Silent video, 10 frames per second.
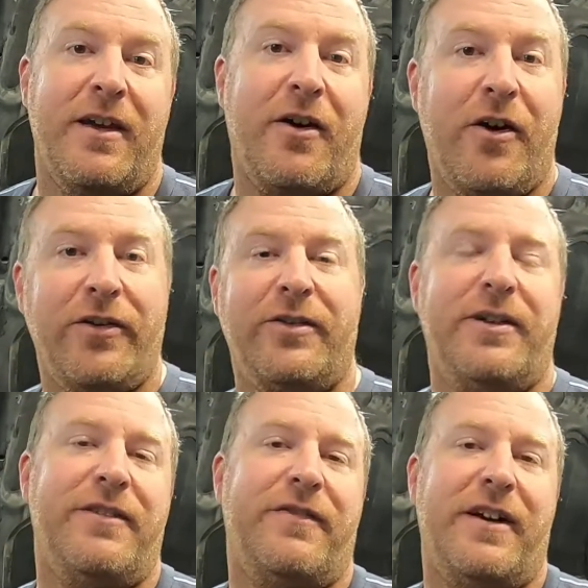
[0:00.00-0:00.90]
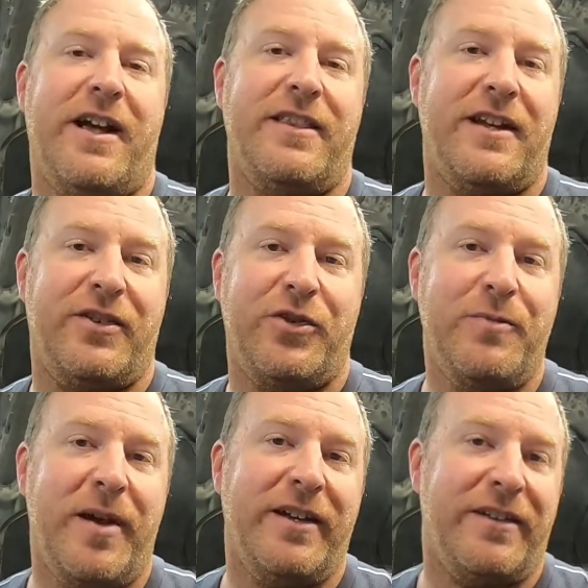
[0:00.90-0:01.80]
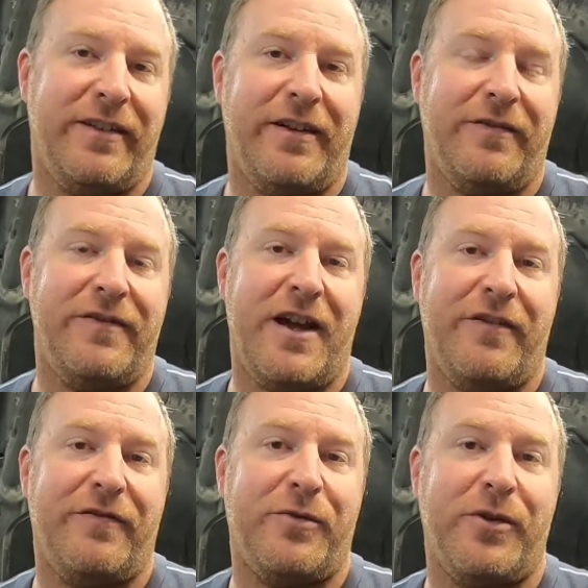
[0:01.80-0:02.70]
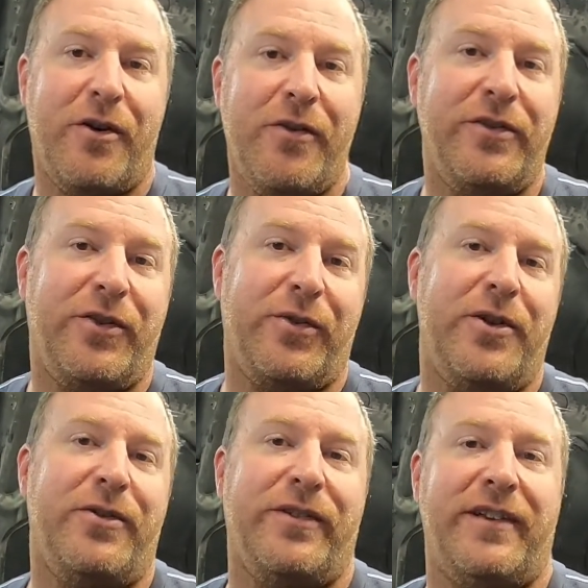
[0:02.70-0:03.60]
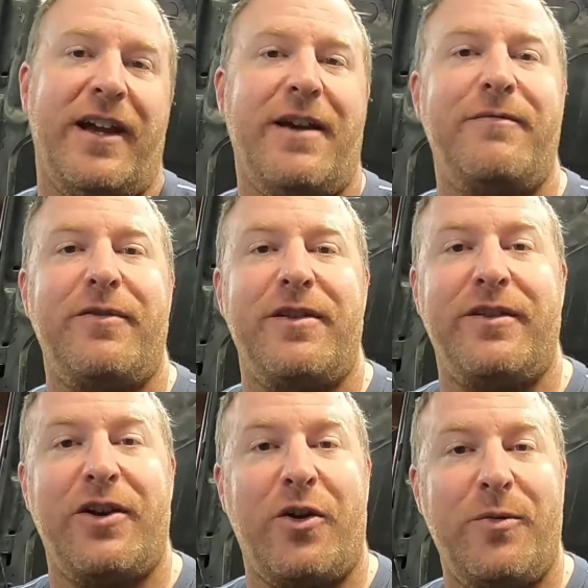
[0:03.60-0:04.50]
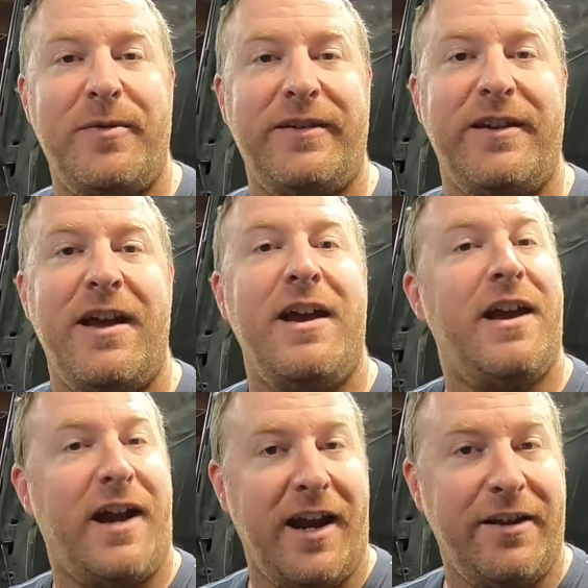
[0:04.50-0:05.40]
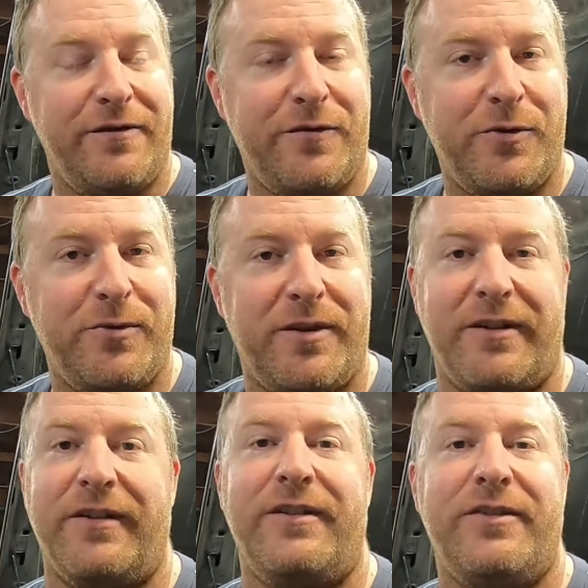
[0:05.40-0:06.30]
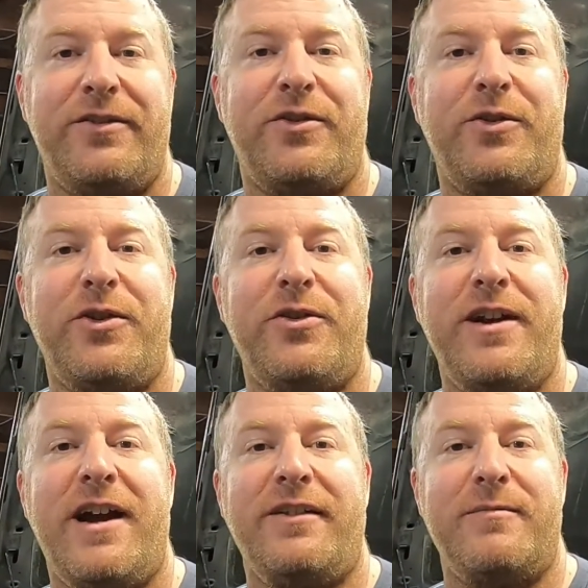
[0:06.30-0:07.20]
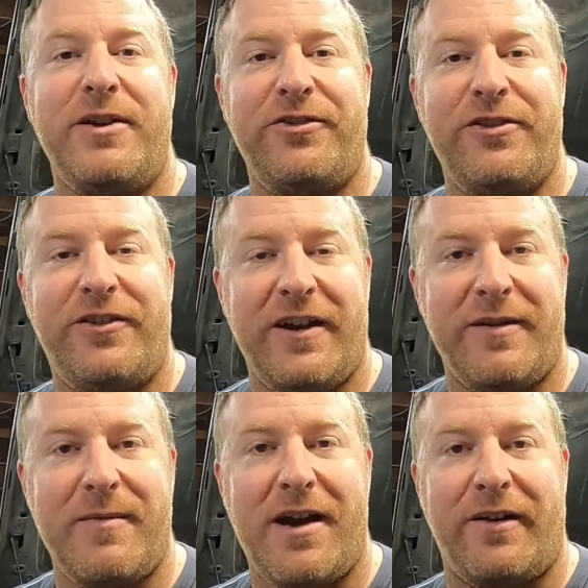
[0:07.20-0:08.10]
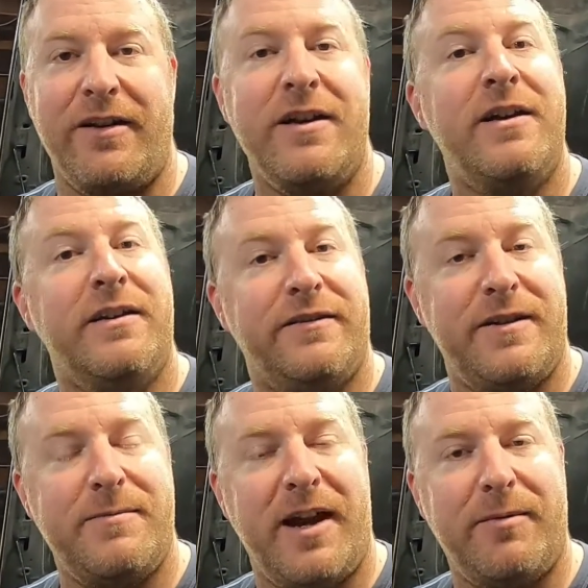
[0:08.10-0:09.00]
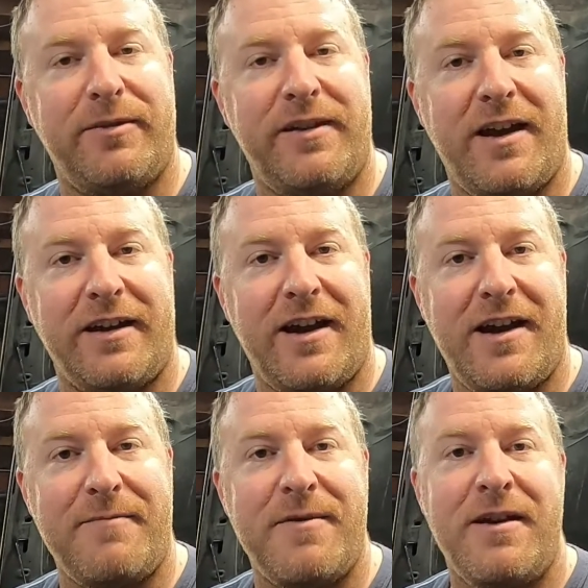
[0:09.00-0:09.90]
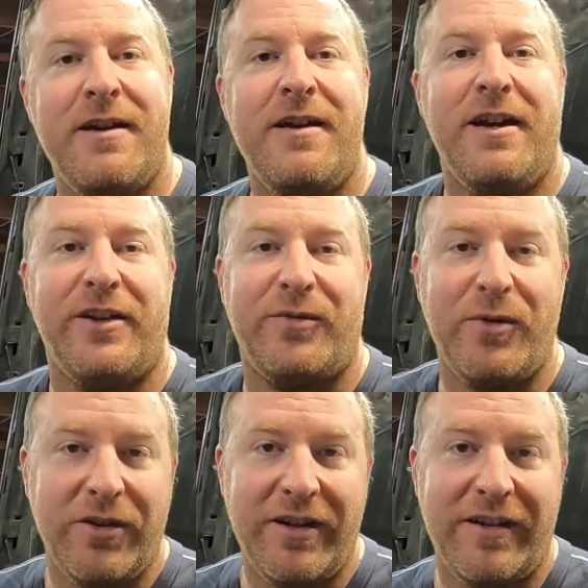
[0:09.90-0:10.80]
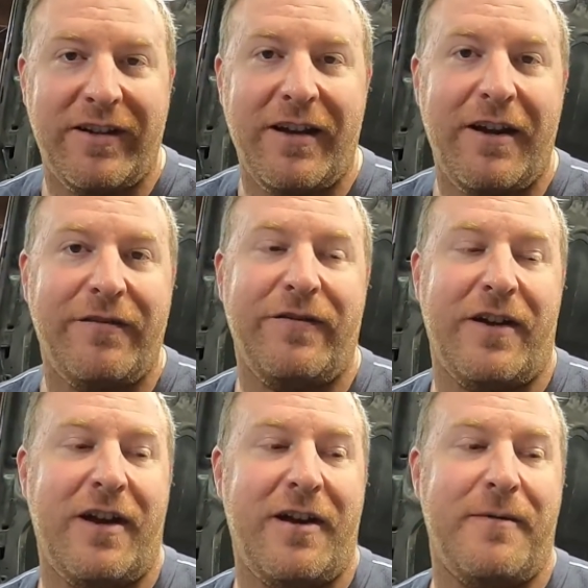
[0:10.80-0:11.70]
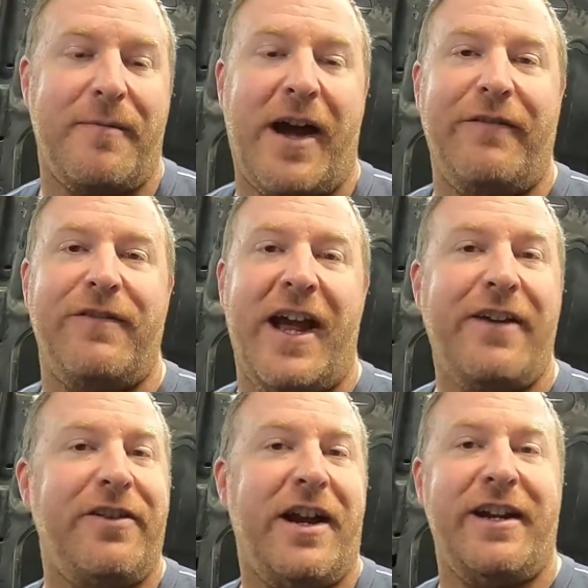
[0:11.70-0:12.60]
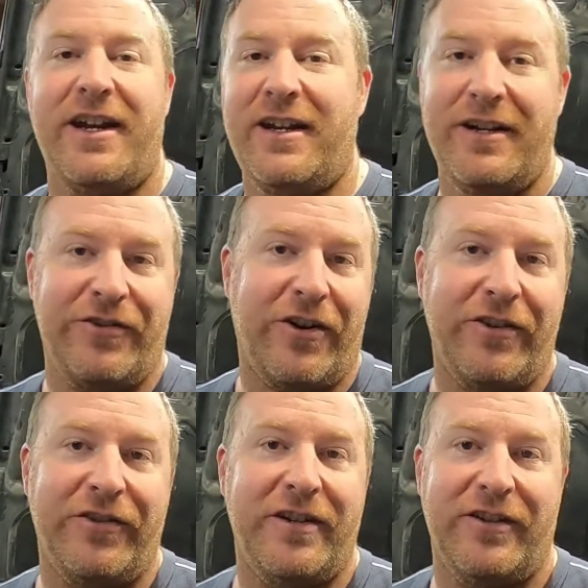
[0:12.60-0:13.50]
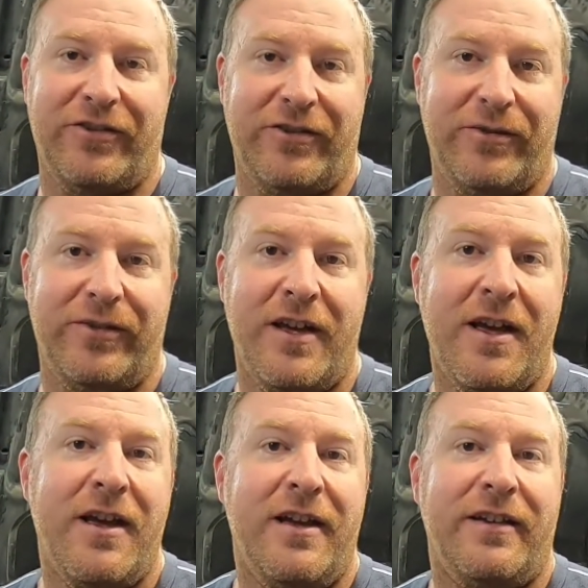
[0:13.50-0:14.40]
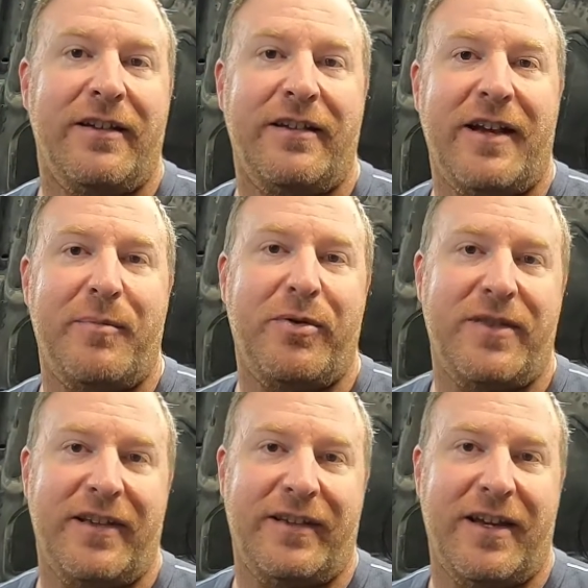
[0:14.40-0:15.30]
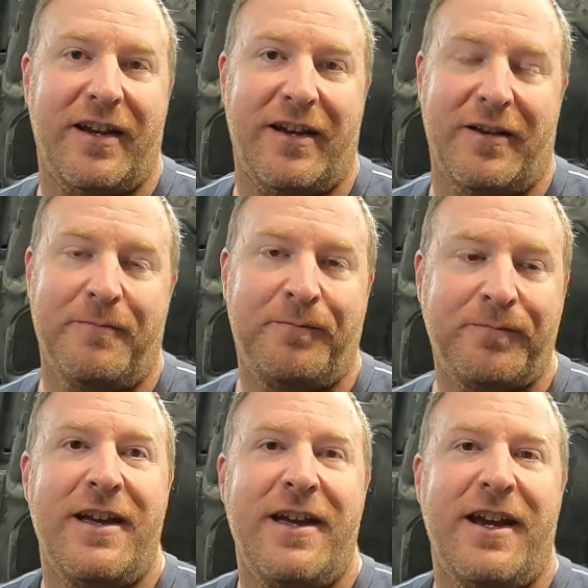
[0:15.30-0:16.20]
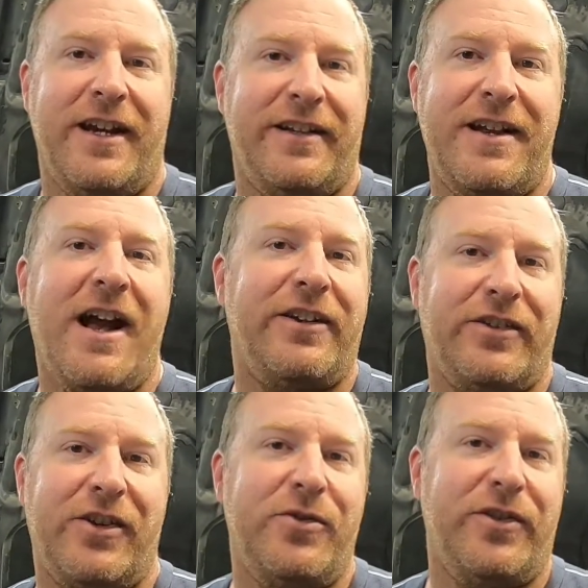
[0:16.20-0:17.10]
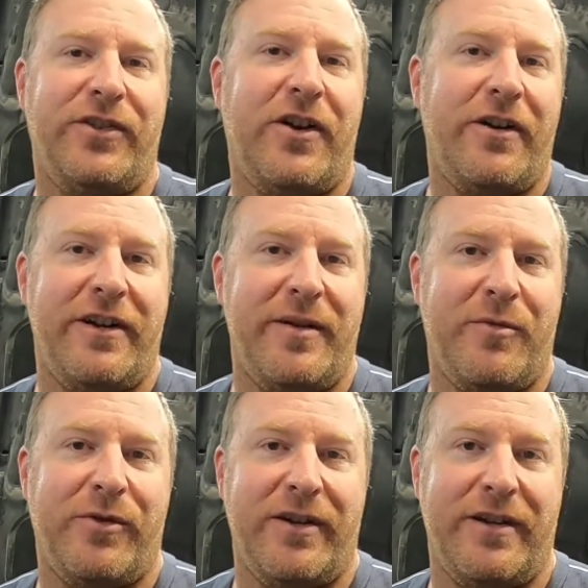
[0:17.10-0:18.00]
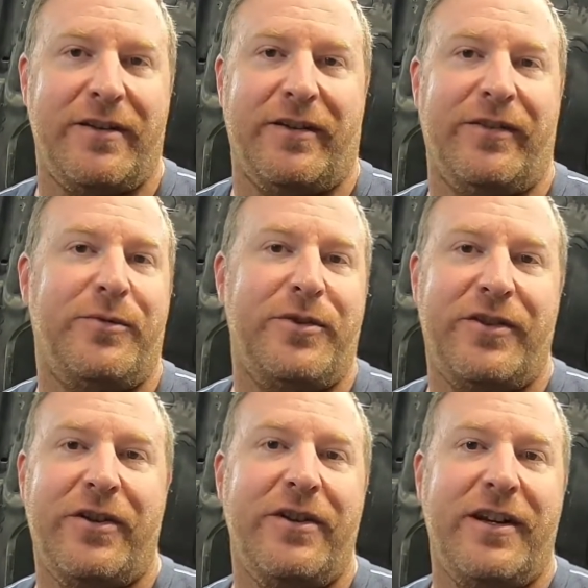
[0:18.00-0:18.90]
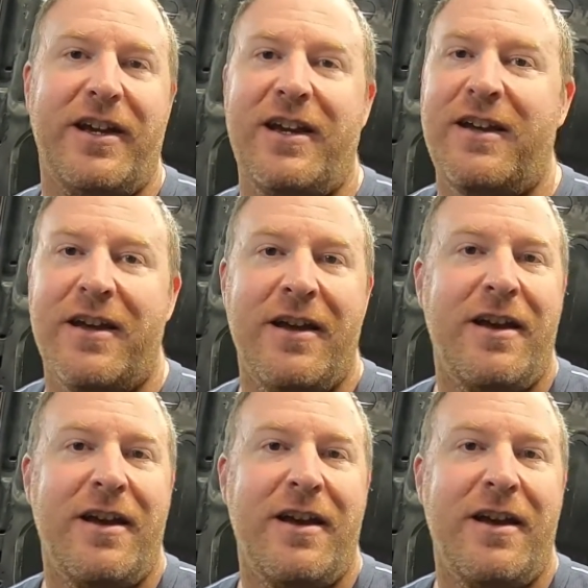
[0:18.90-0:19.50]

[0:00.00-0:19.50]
Also, I did find out they do make this stuff now for all the Toyotas. They have them for the Tacomas and the 4Runners. So you Toyota guys, make sure you check them out. JeepCables.com. It's really good stuff. I haven't had any charging issues since I put this kit in. It's not slow to start anymore either. So when you turn the key,